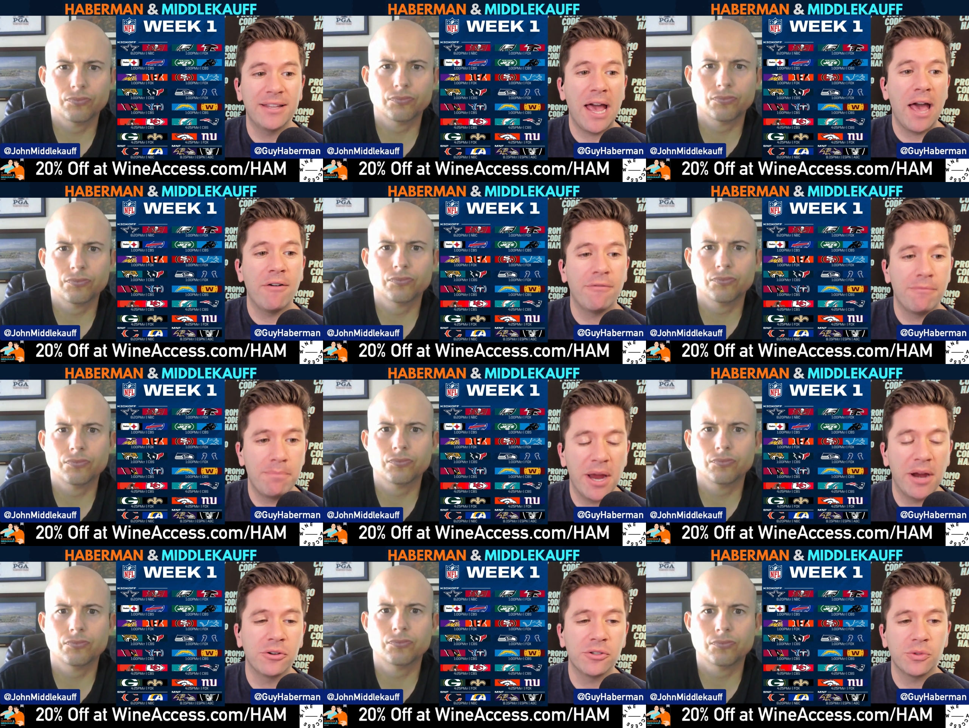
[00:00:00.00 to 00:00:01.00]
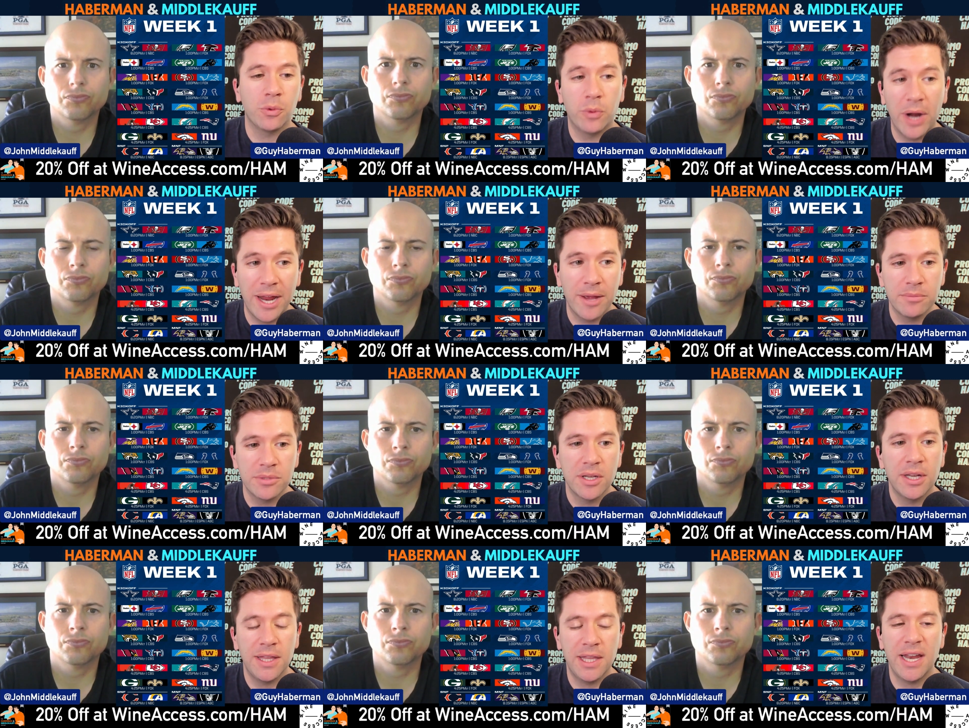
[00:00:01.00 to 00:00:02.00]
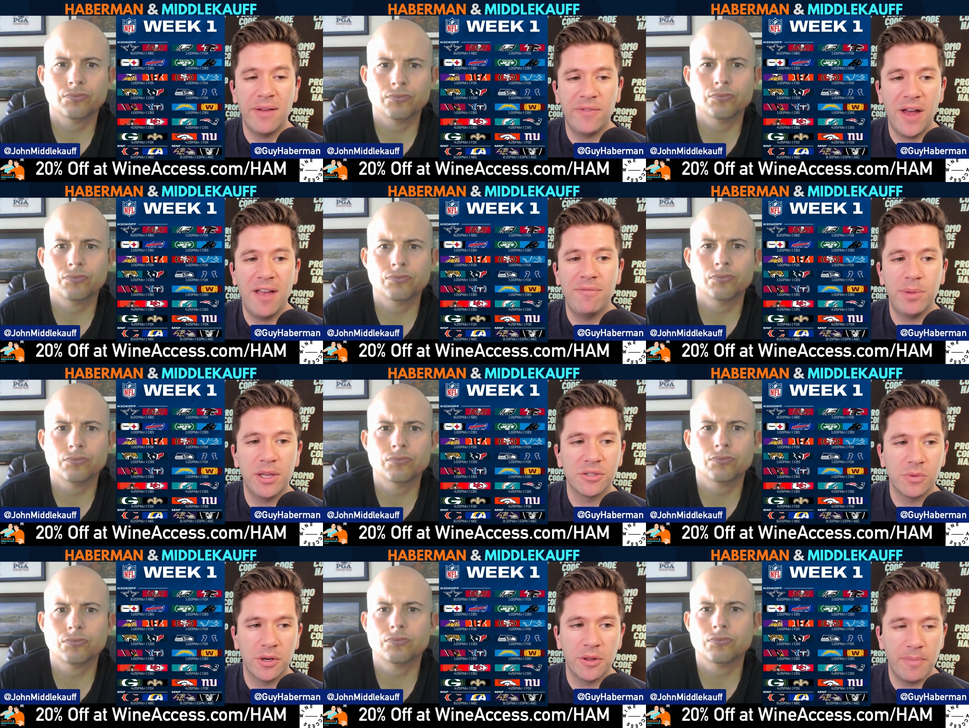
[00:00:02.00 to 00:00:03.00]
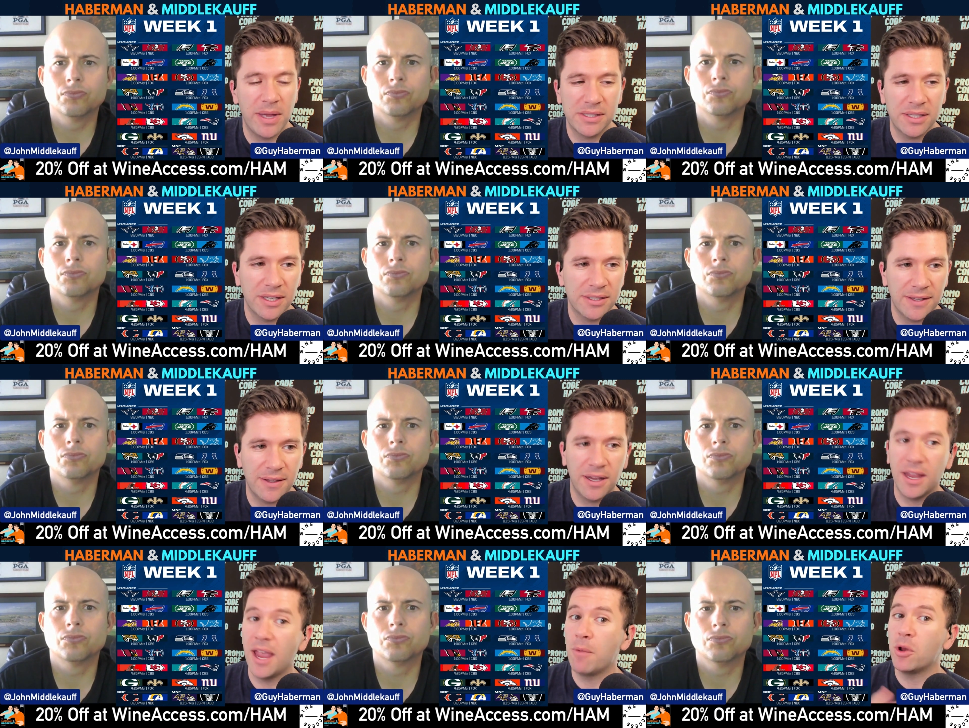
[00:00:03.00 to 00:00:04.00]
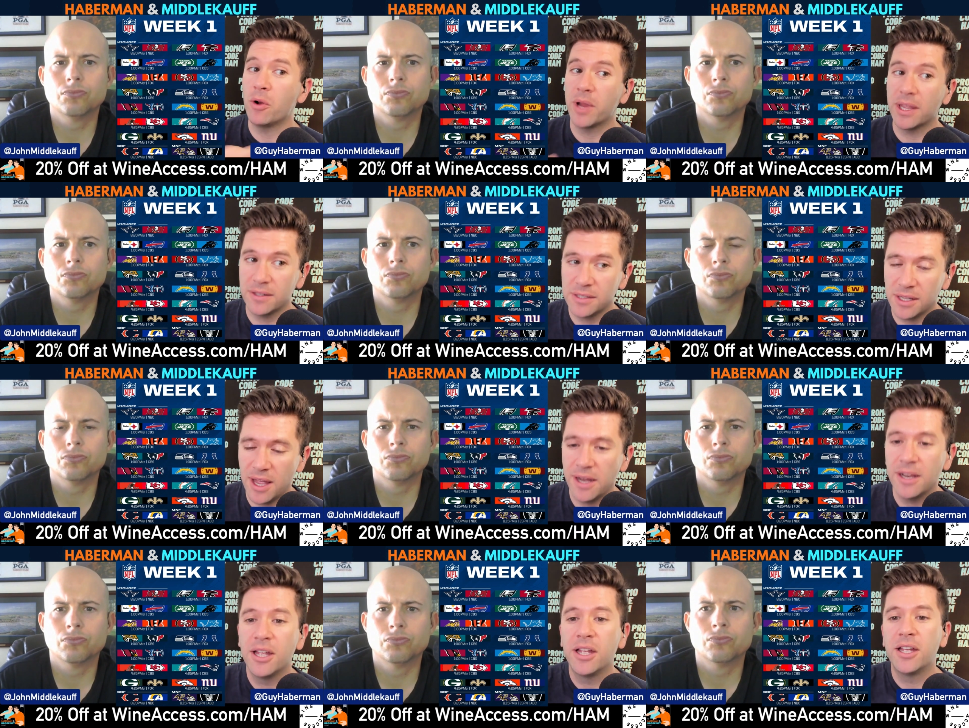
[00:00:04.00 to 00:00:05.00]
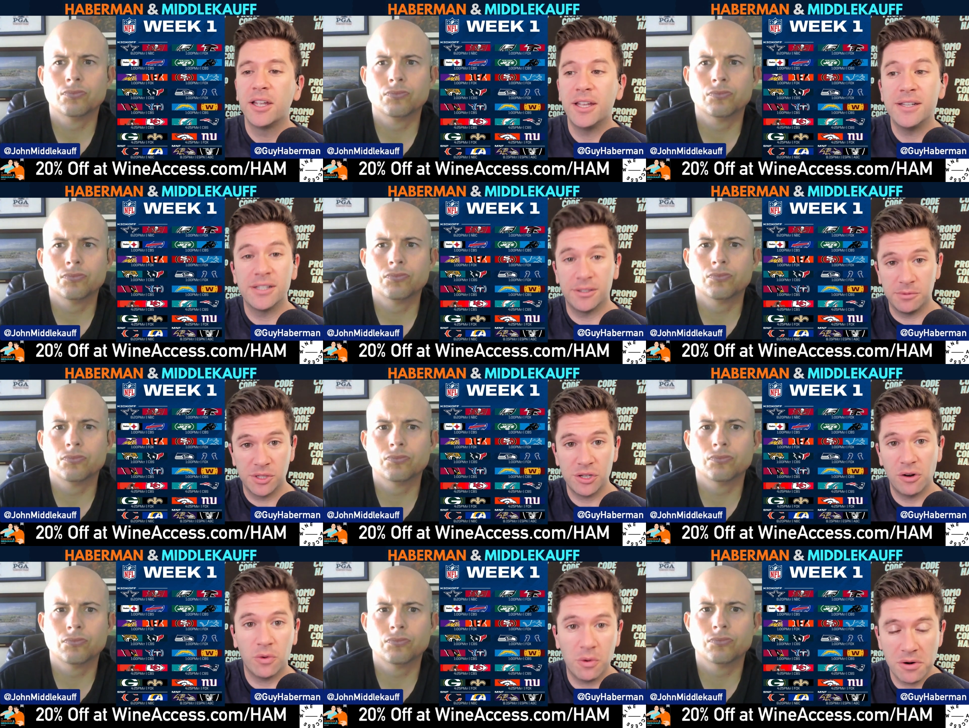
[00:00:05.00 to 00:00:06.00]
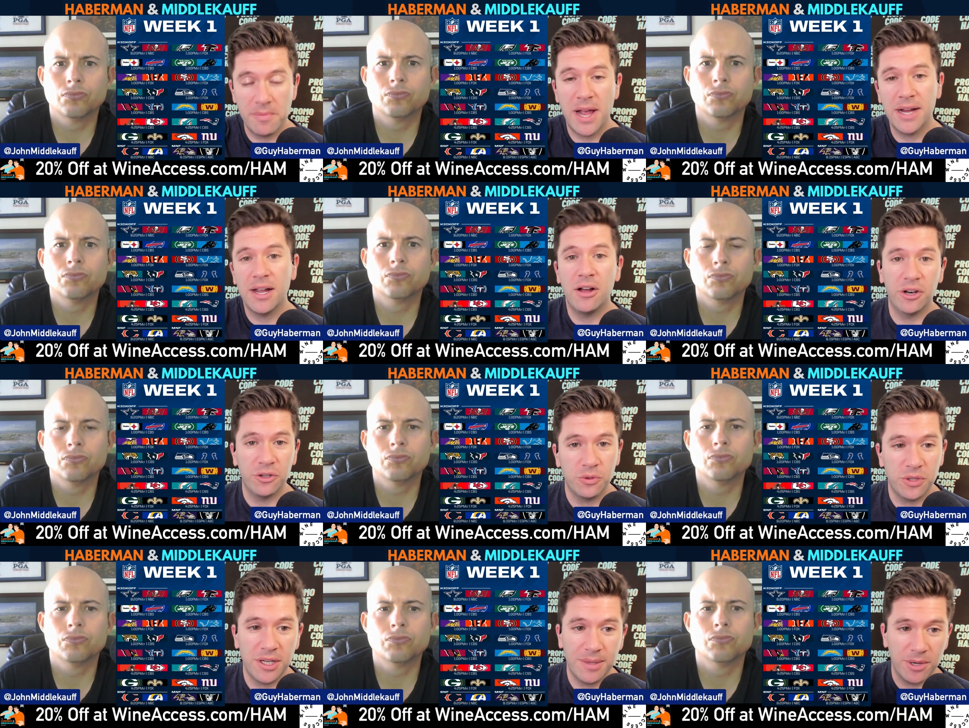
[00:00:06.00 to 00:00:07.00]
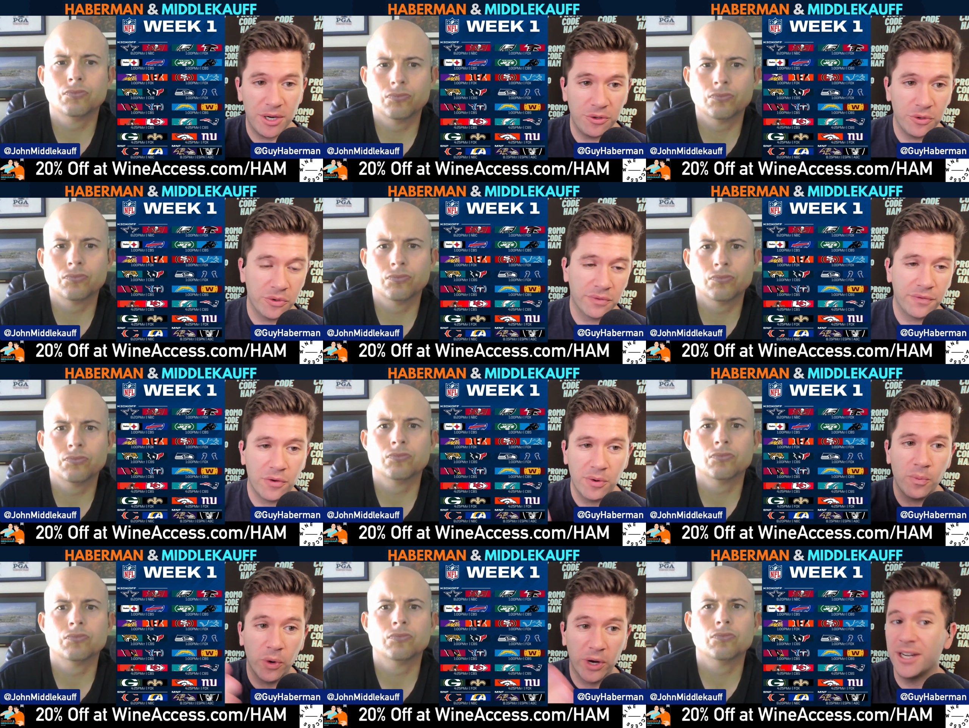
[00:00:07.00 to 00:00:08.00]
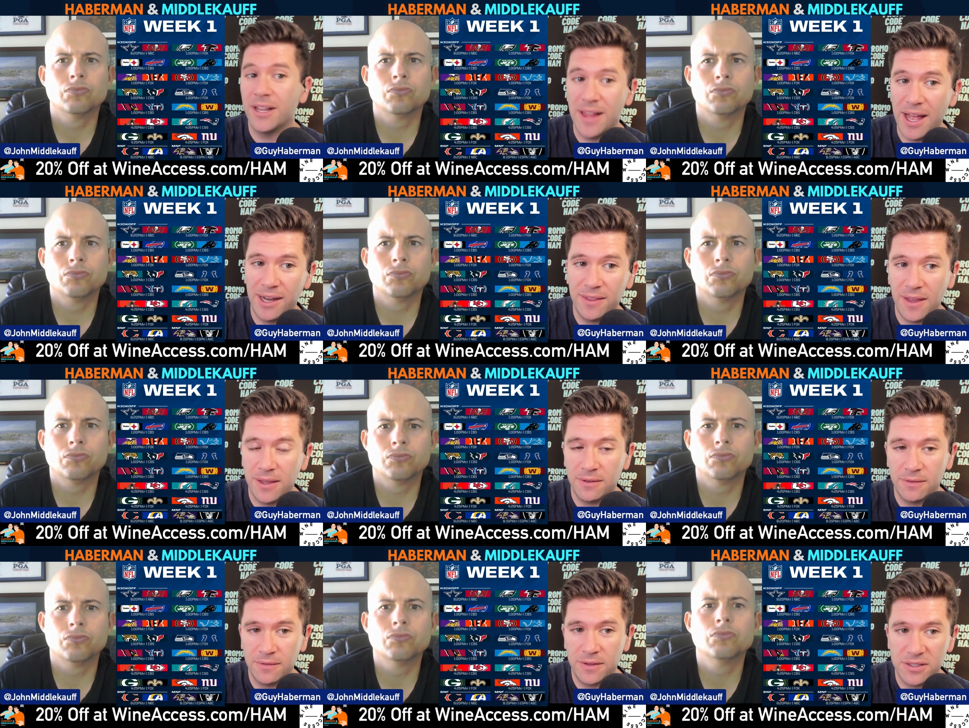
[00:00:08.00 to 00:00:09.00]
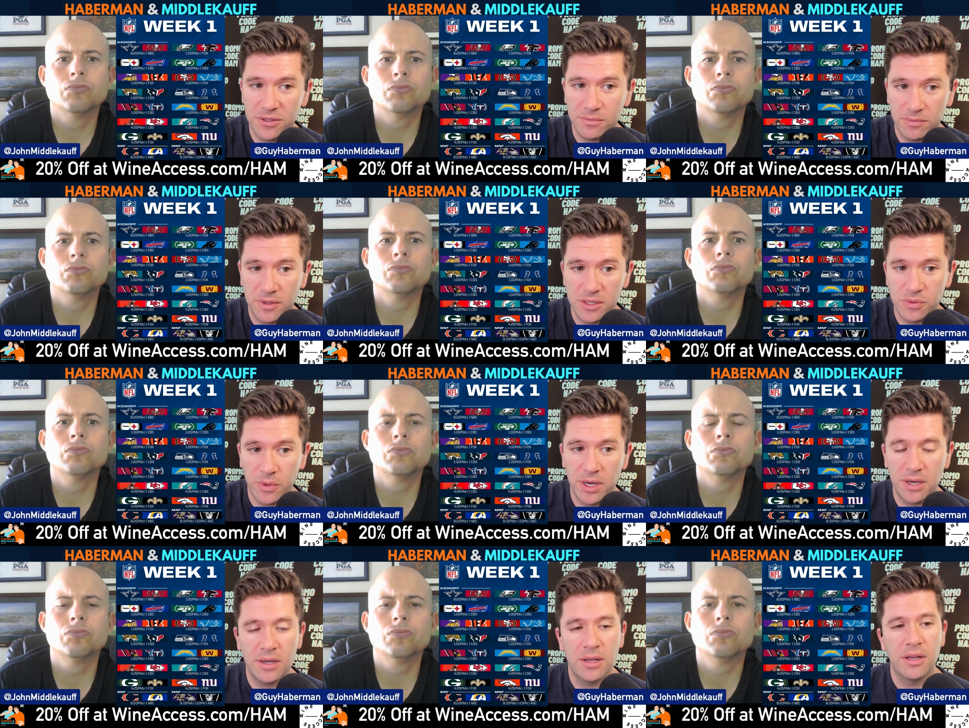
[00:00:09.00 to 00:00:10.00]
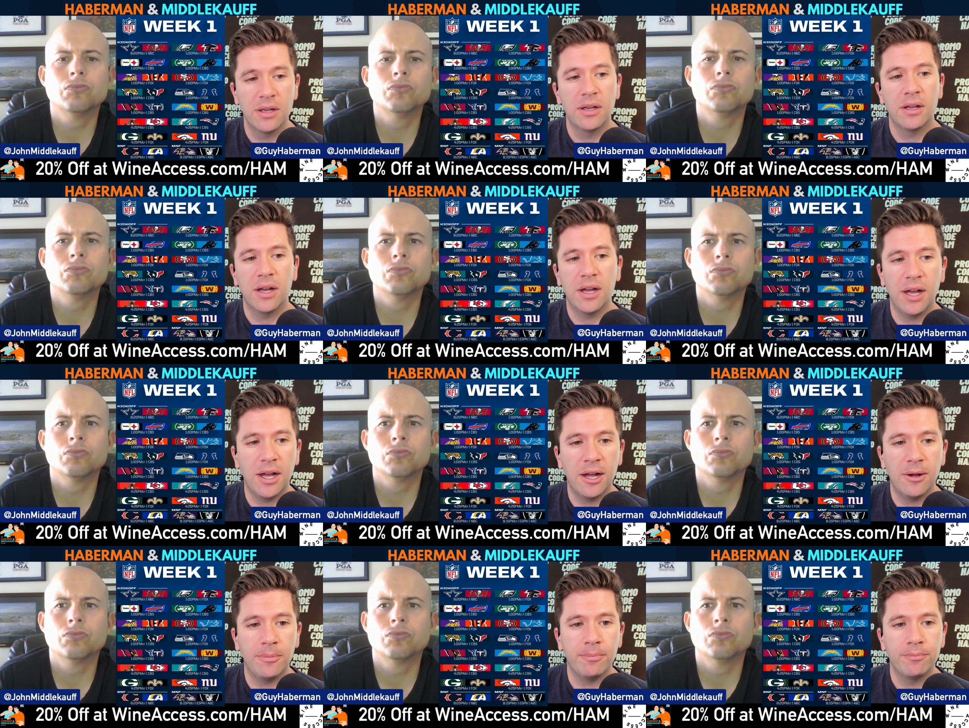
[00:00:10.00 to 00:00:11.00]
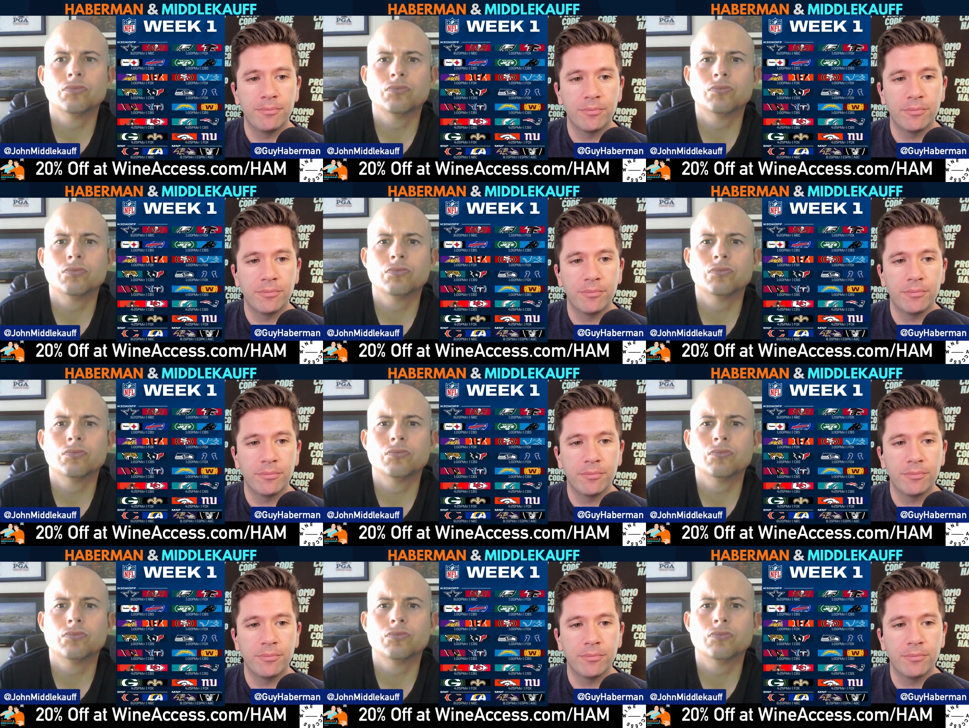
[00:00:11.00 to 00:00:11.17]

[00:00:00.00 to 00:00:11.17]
Speaker 1: to have Bears Rams in the top five because one of the best things I think, and we don't get this a lot, is a star quarterback on a new team in a new uniform. We're getting a lot of that this this week. Um,